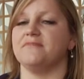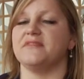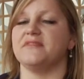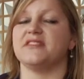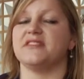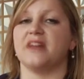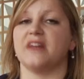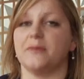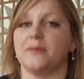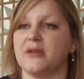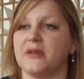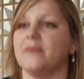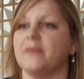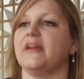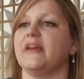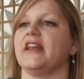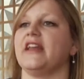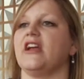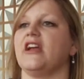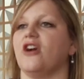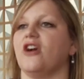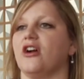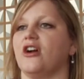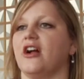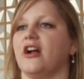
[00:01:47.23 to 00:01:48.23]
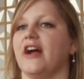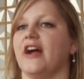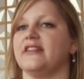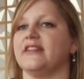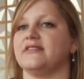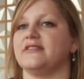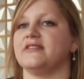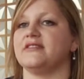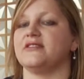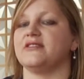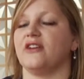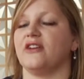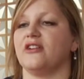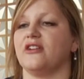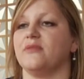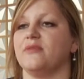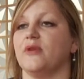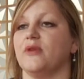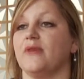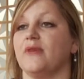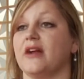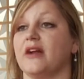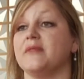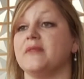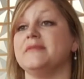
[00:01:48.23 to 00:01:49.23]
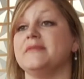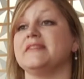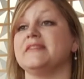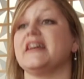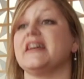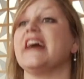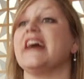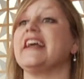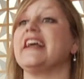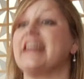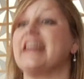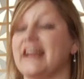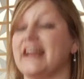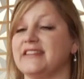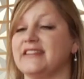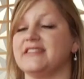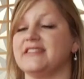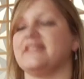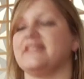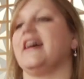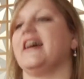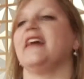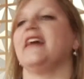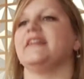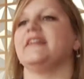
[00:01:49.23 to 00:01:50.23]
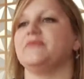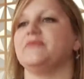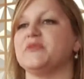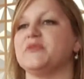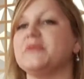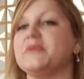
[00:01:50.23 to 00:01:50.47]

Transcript: subcommittee, our guidance document recommends against that,